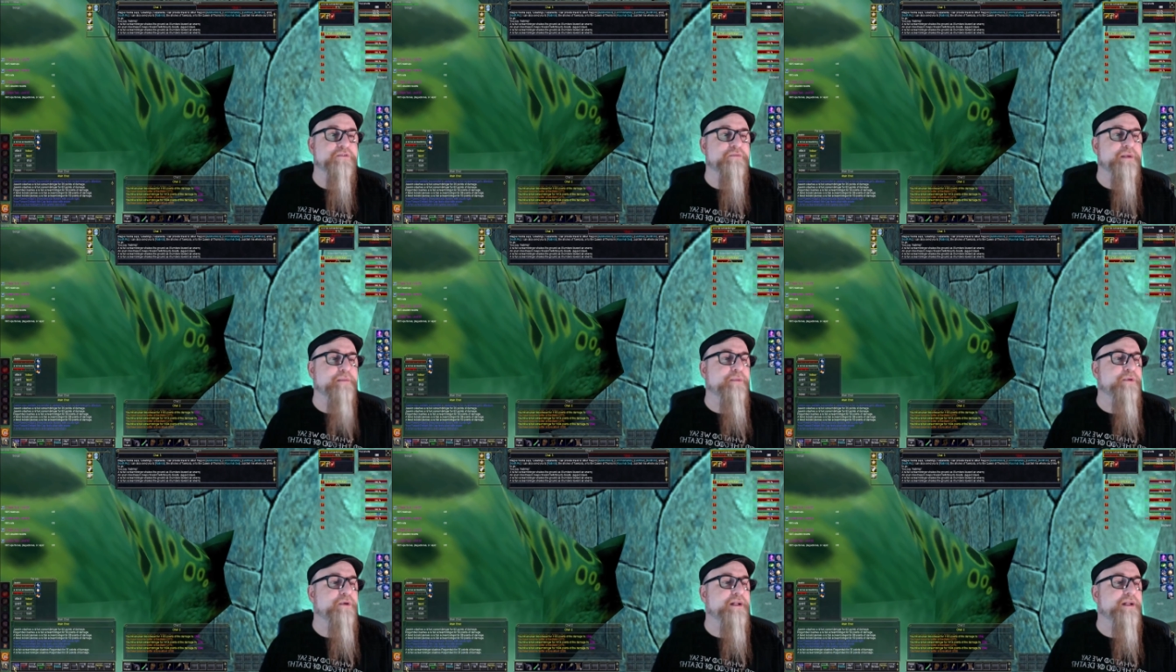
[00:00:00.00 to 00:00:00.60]
my
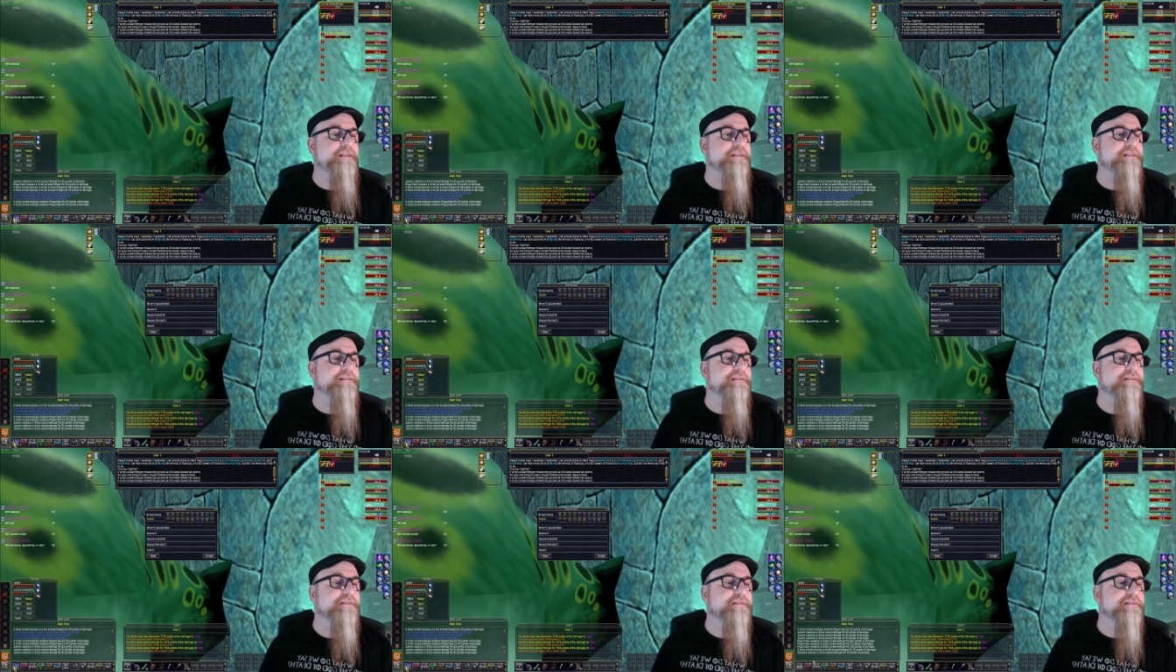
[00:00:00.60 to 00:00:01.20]
point
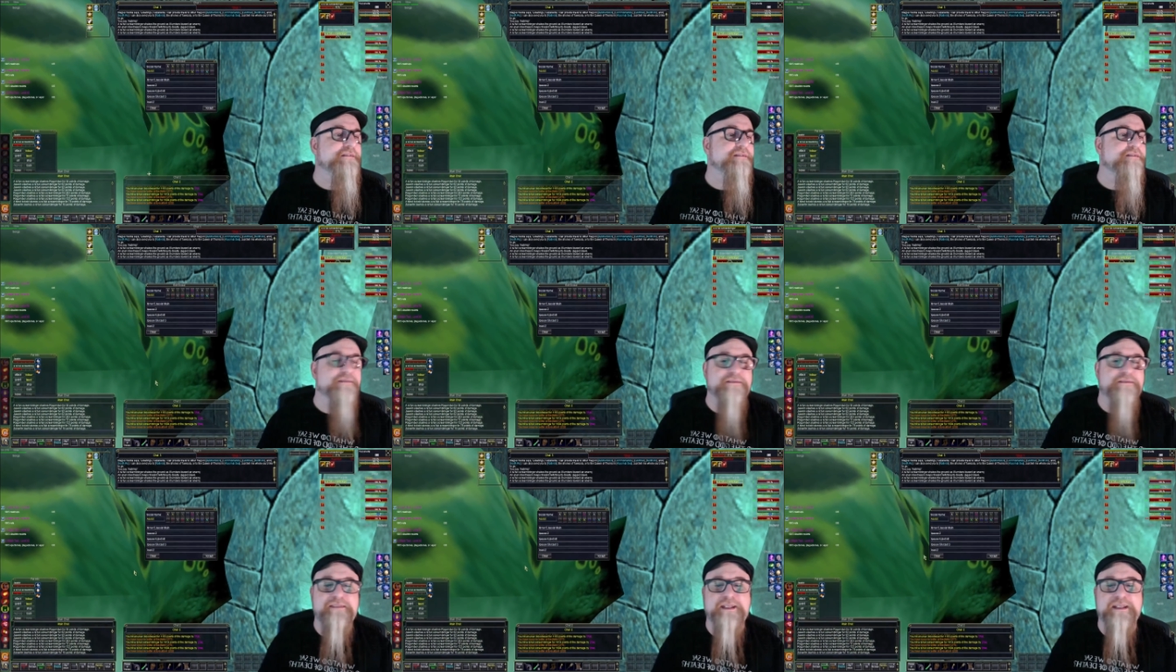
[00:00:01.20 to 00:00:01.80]

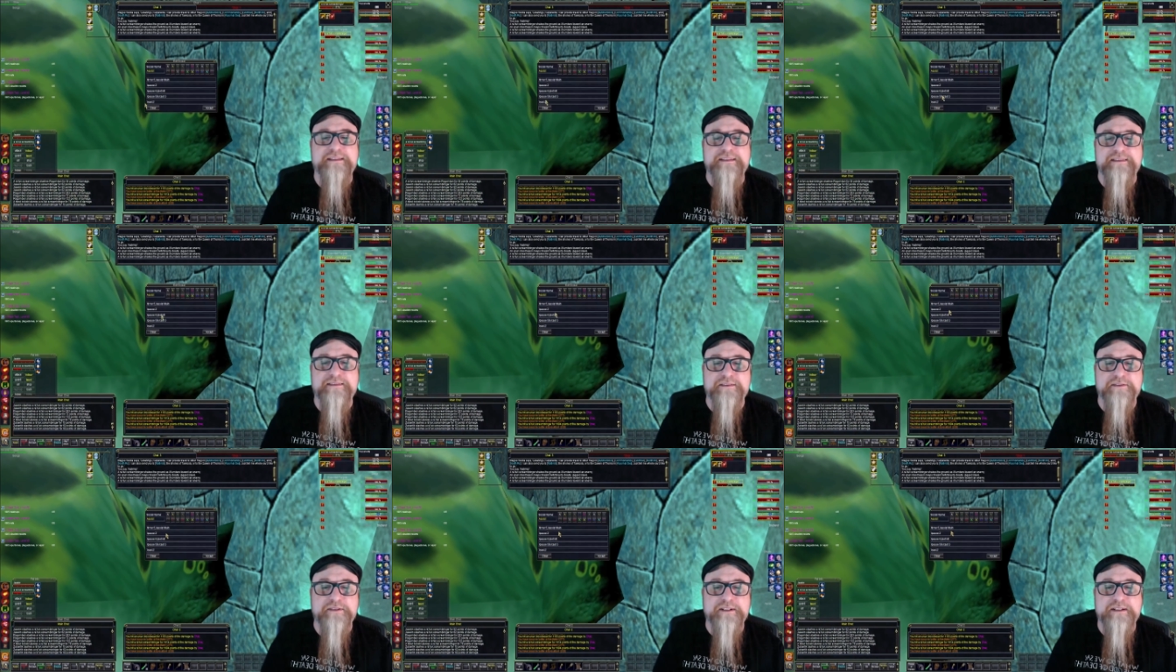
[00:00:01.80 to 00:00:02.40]
that this
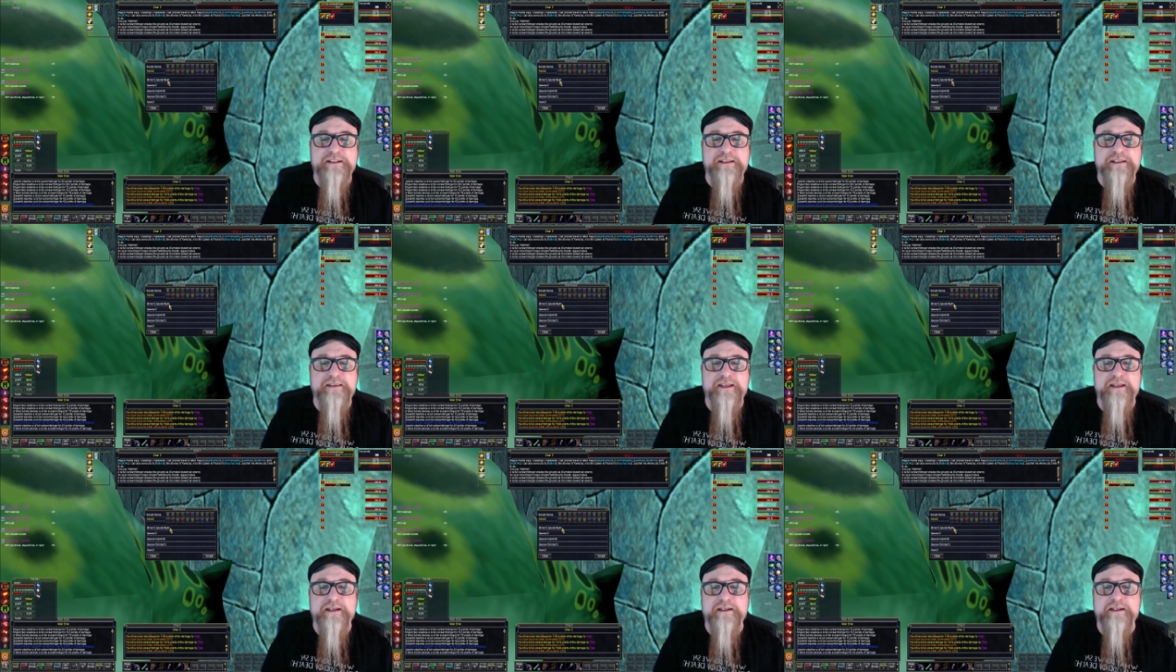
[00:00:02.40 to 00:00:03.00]
is really a
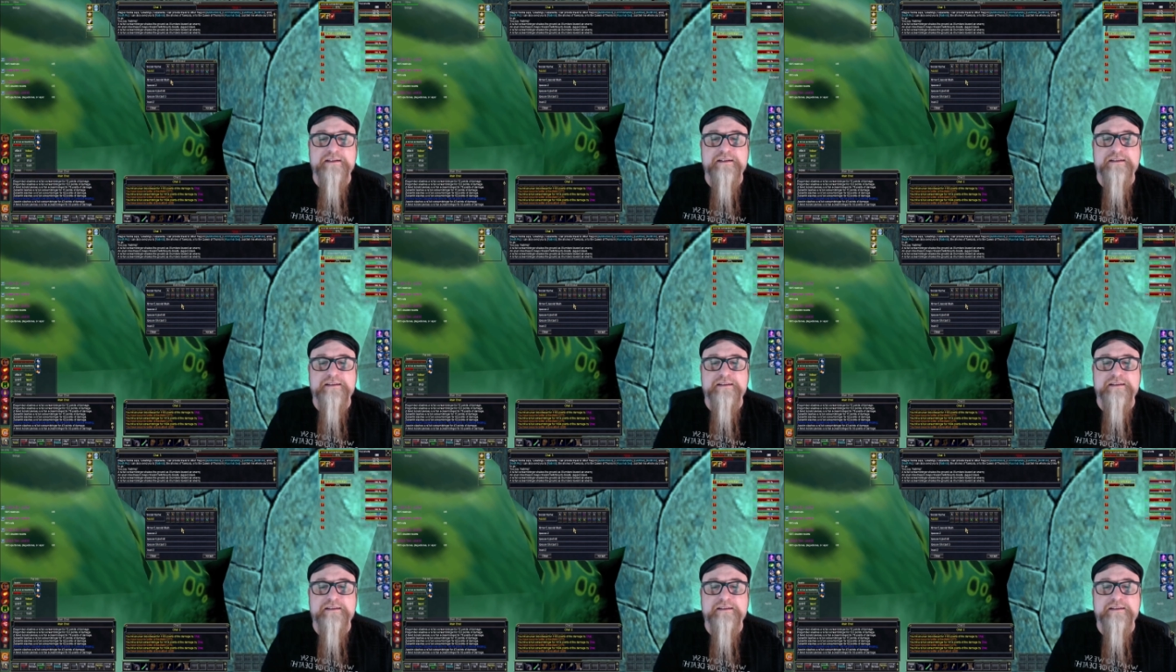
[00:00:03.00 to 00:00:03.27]
thing,